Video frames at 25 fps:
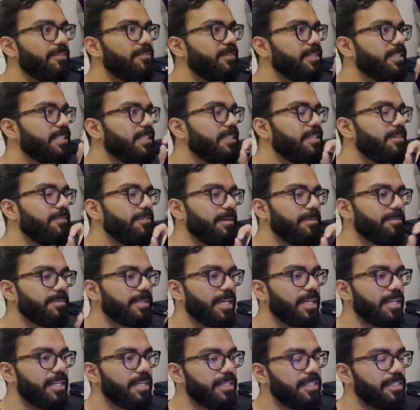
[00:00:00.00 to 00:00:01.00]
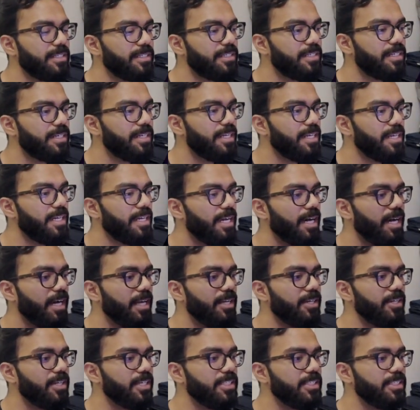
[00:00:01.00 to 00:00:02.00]
visit the website here and
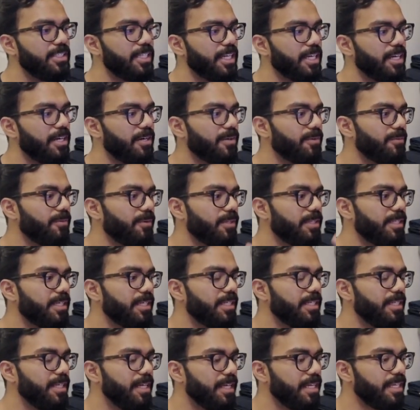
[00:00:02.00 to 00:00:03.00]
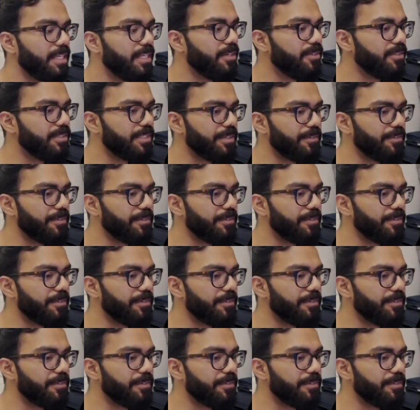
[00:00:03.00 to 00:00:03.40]
you can check out what they did using